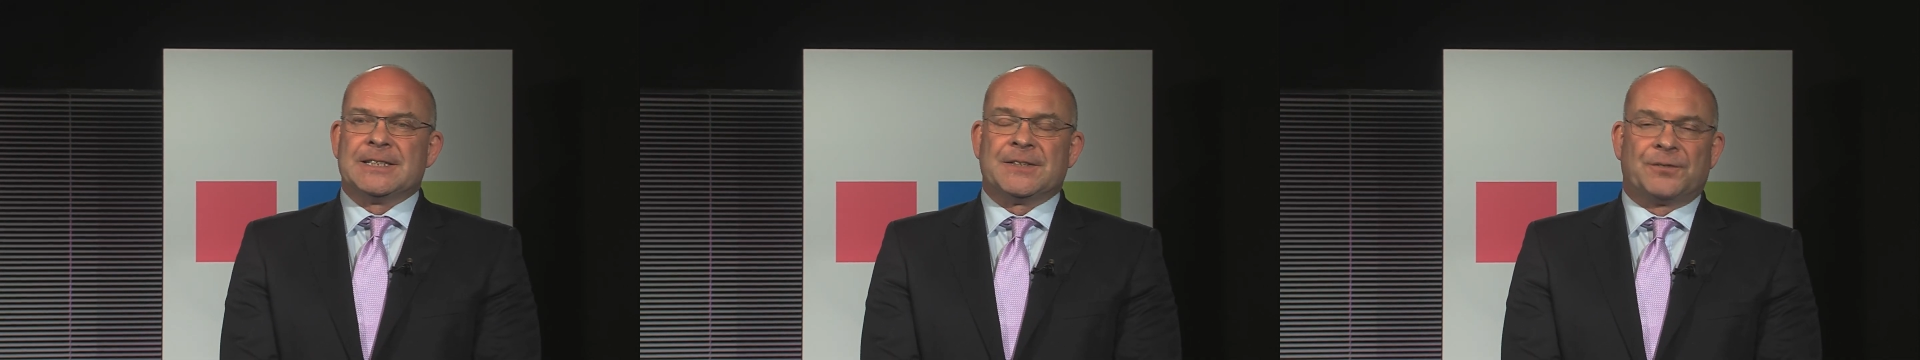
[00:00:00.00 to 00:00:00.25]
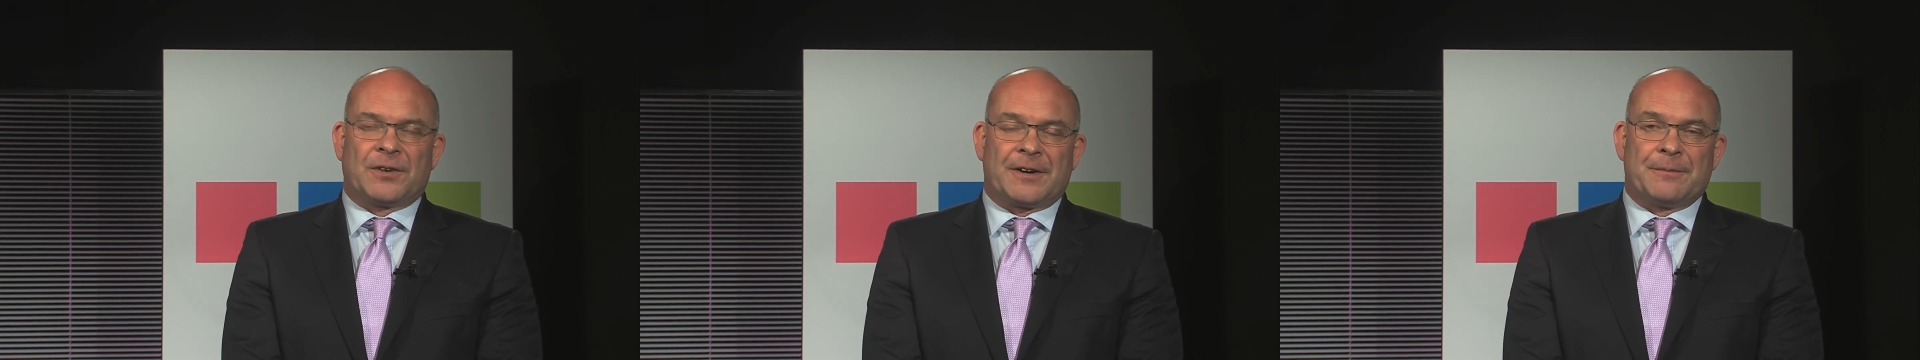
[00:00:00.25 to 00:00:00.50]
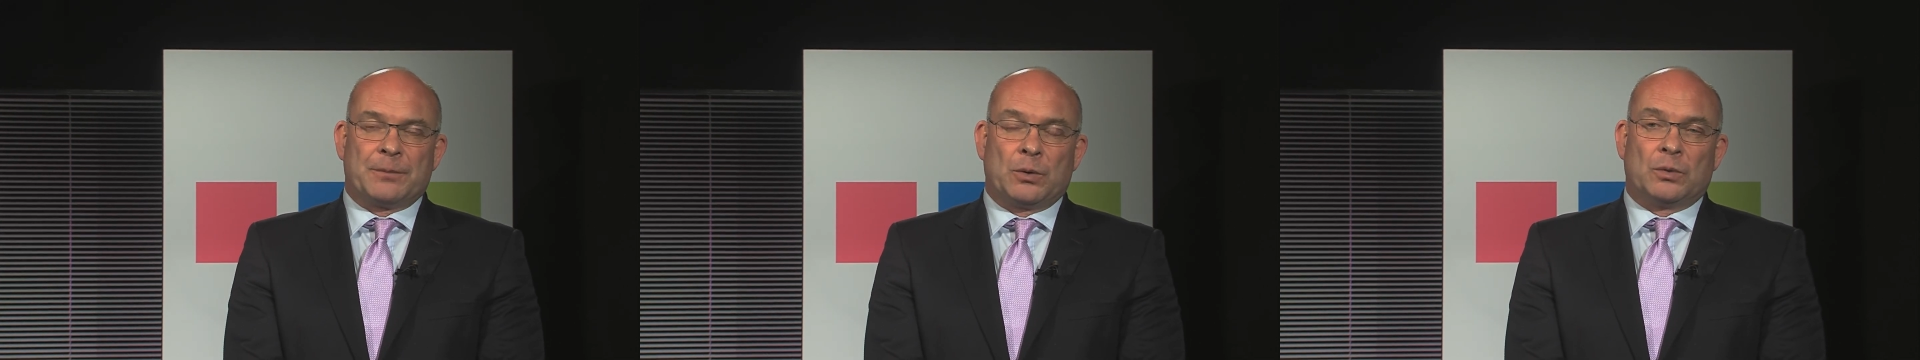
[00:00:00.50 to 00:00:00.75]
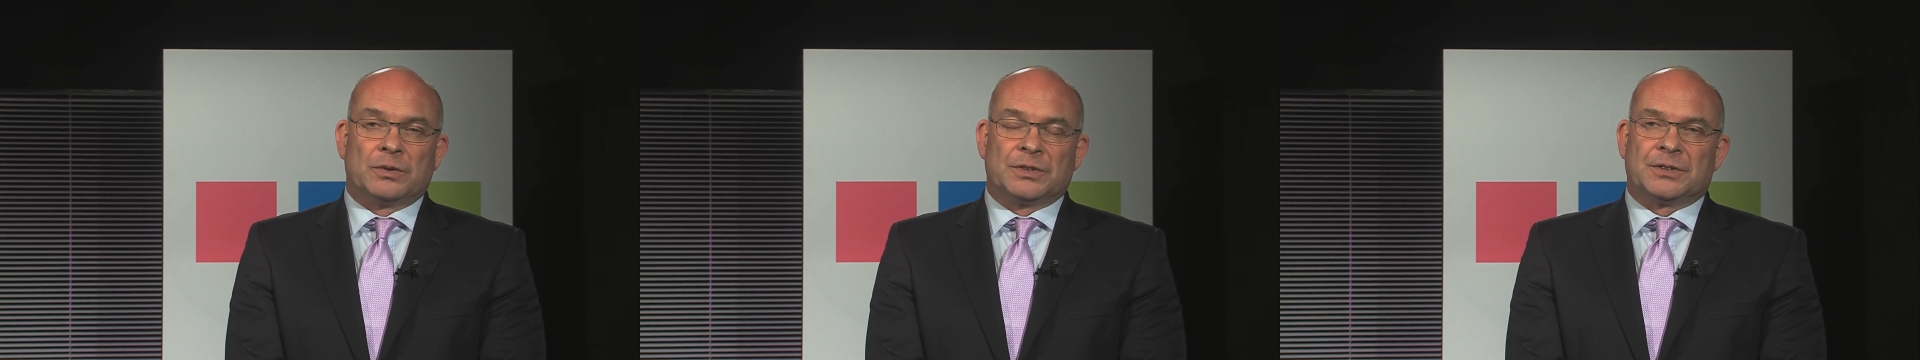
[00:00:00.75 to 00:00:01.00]
it's very
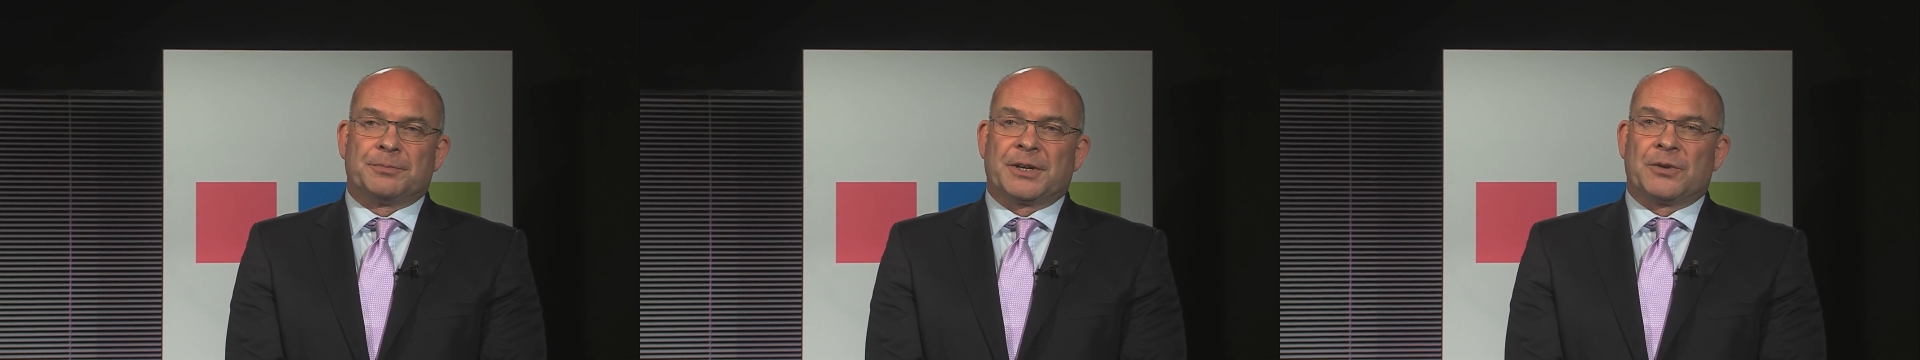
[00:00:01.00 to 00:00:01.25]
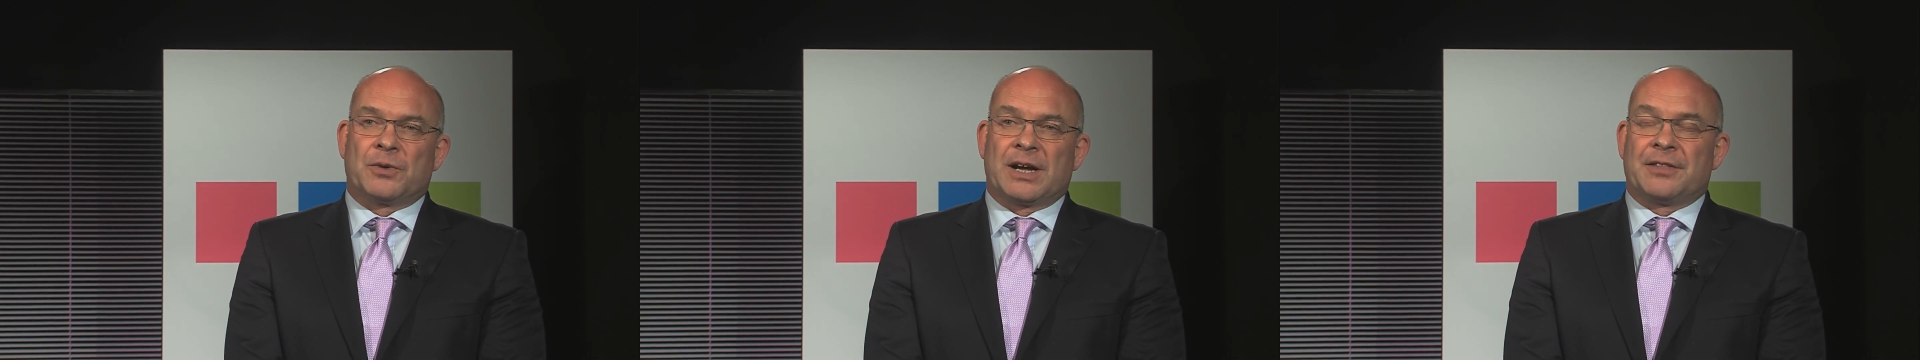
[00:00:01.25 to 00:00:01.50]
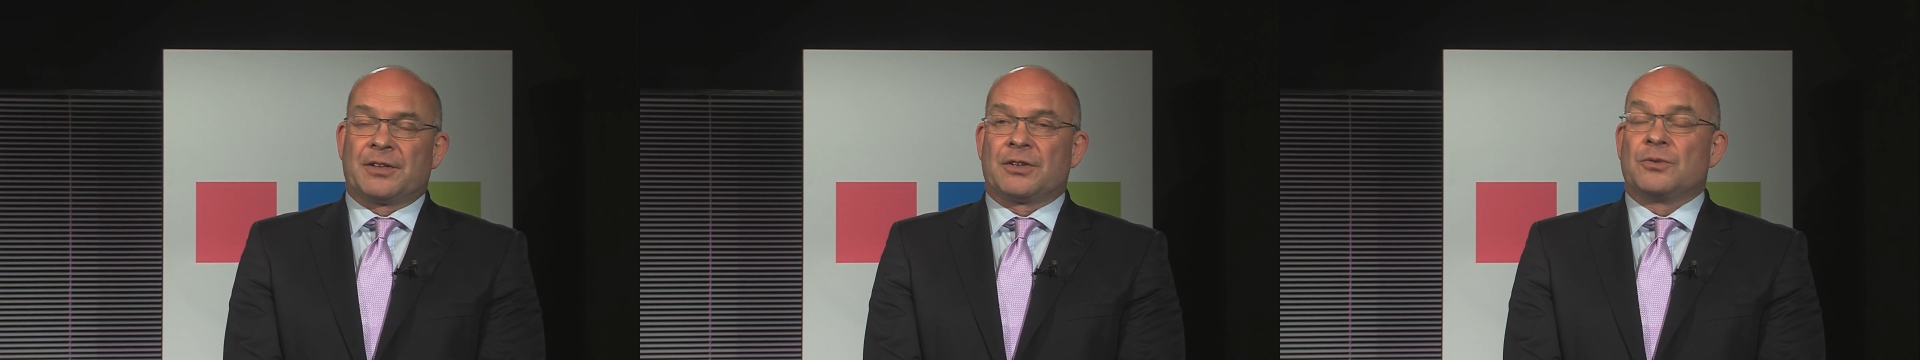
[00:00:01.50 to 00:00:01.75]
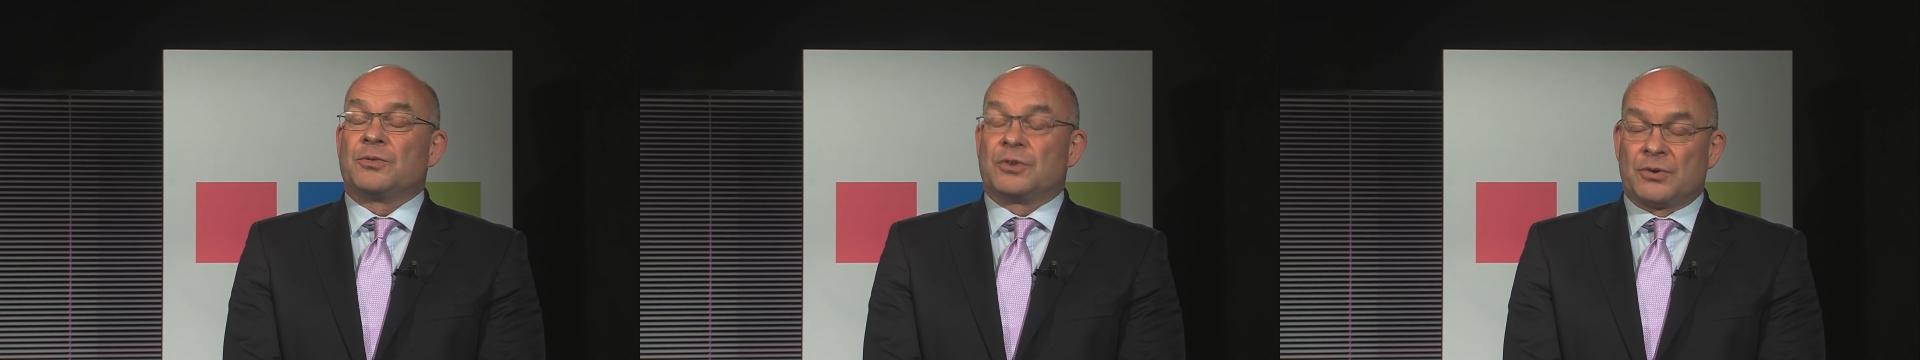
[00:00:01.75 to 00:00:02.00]
important to be aware that
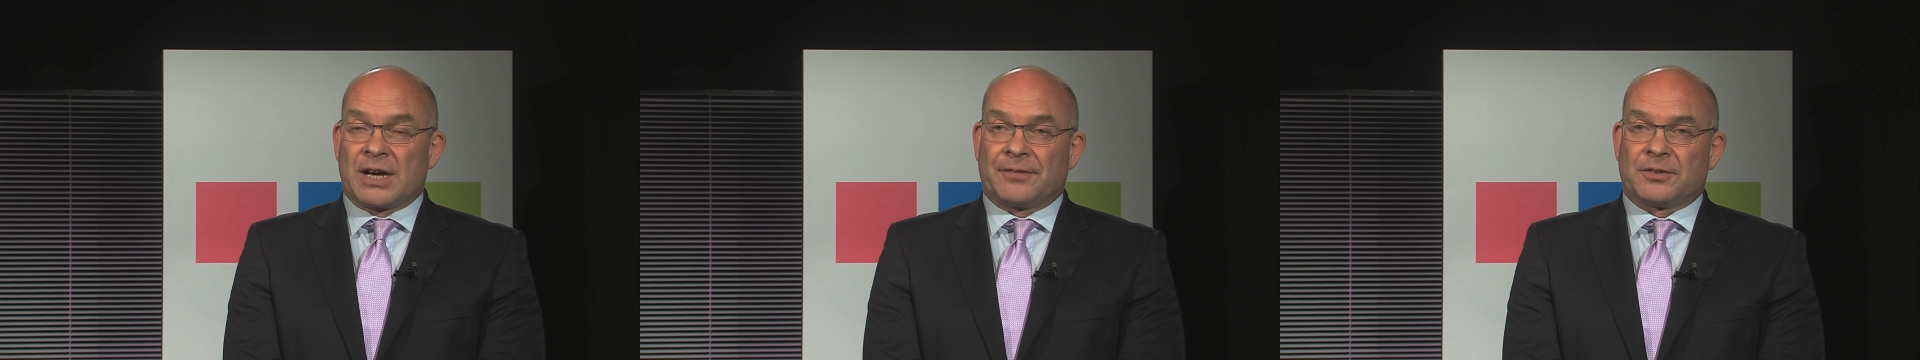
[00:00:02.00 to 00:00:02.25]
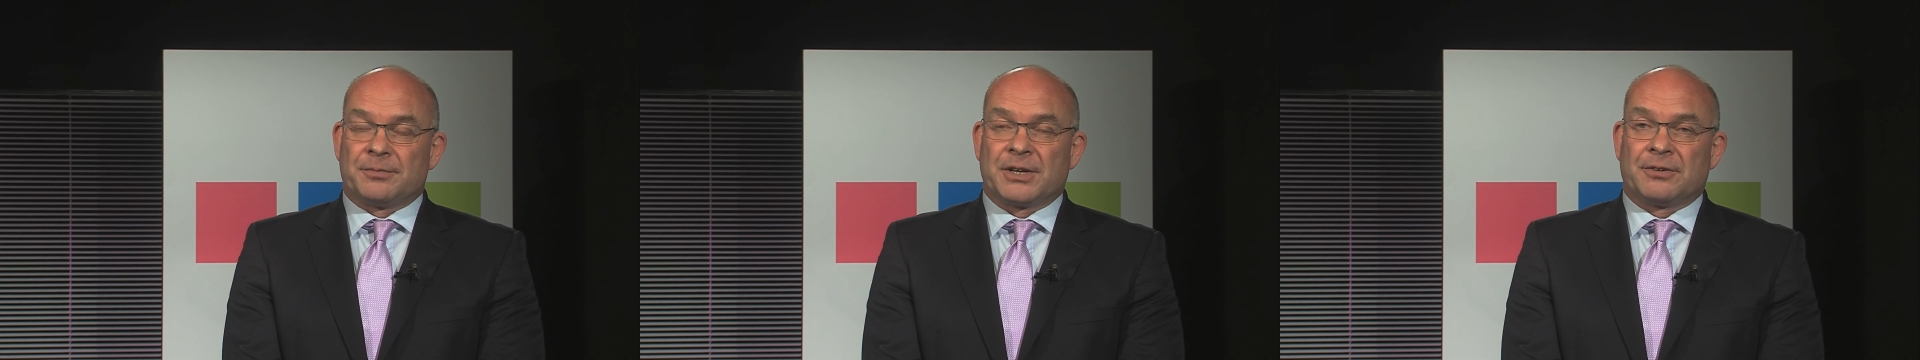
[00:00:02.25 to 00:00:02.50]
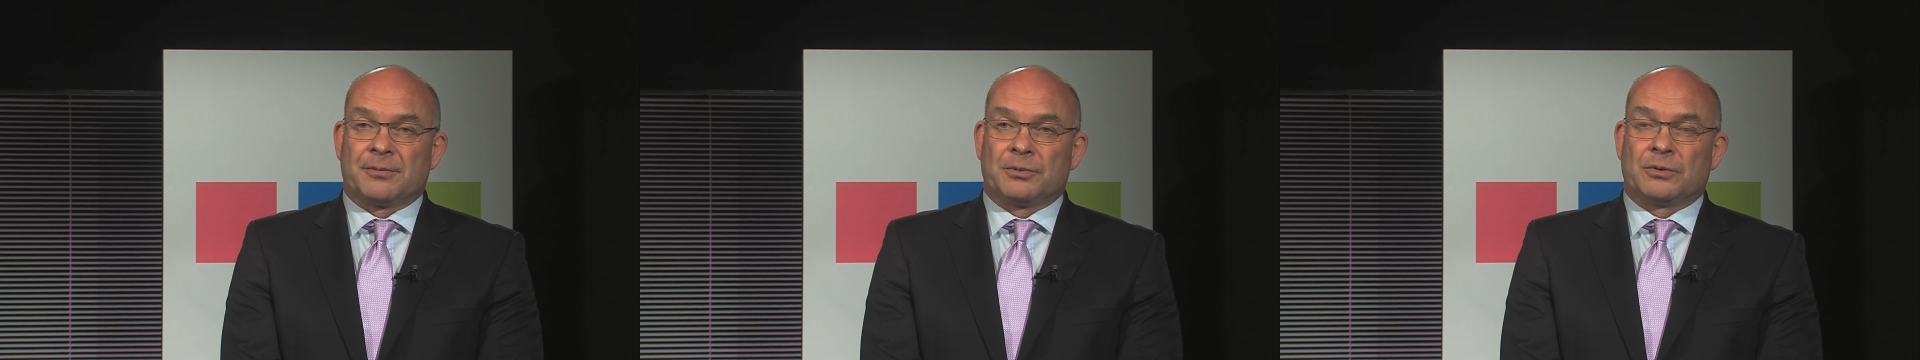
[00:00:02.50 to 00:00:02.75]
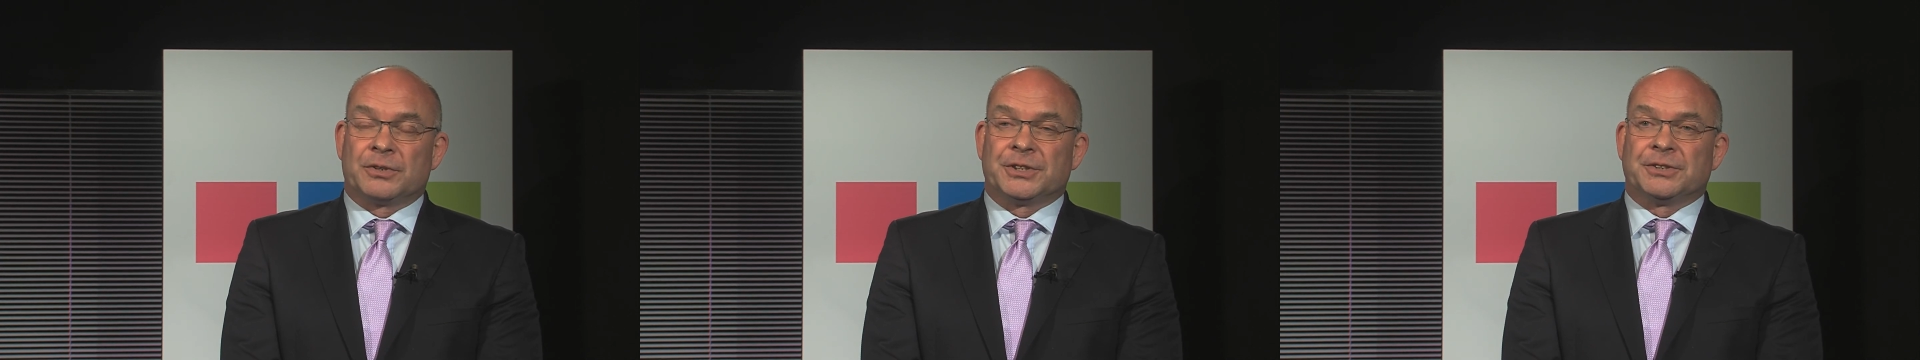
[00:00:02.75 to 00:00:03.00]
you do have to meet your
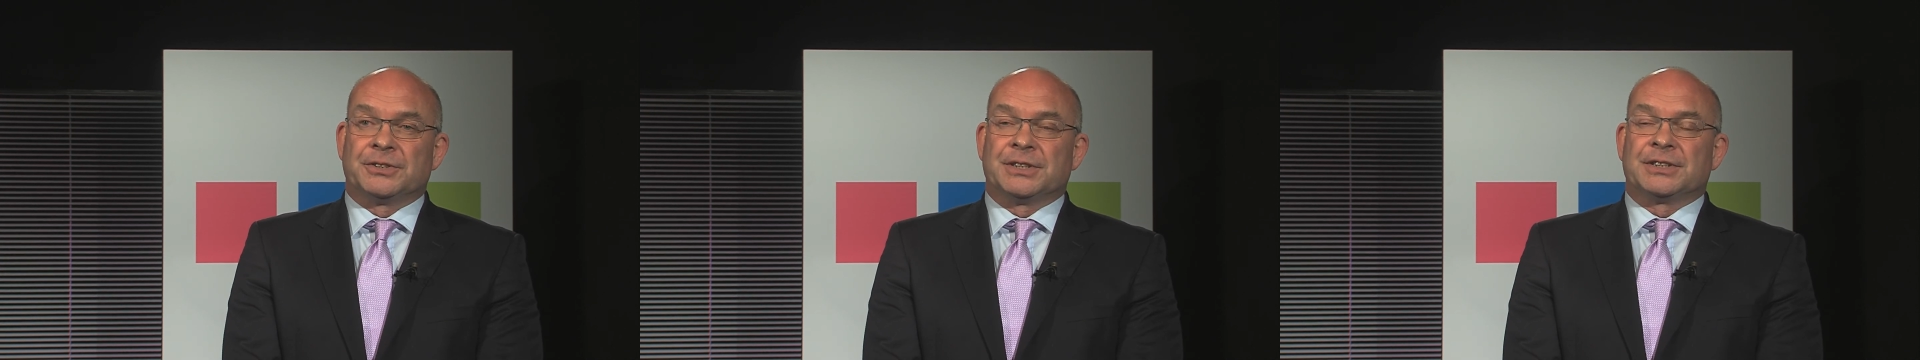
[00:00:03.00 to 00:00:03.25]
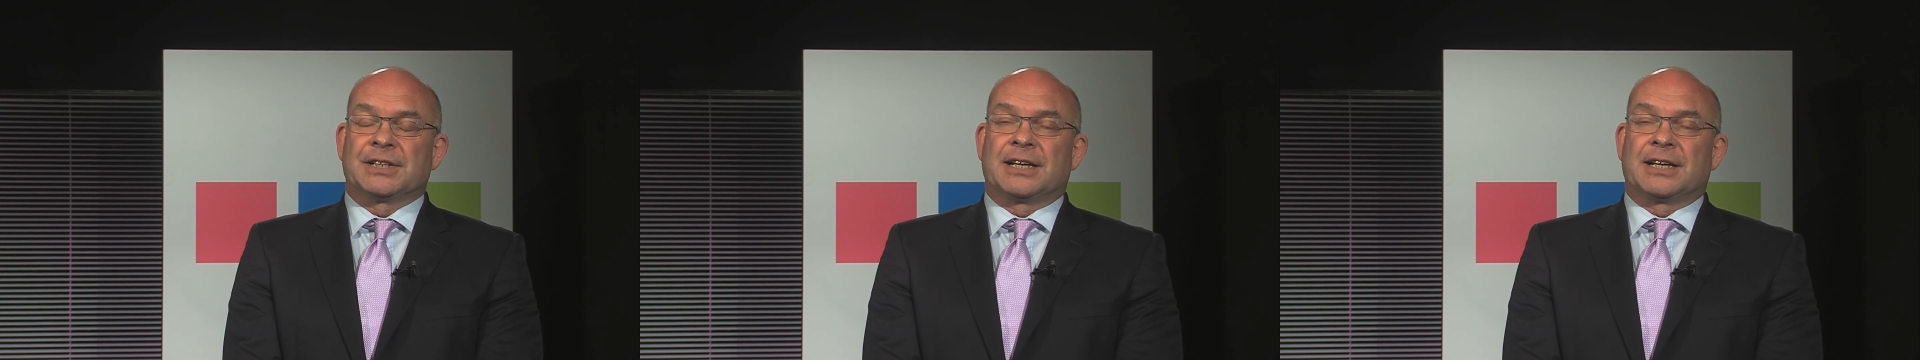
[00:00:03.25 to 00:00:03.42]
employer duties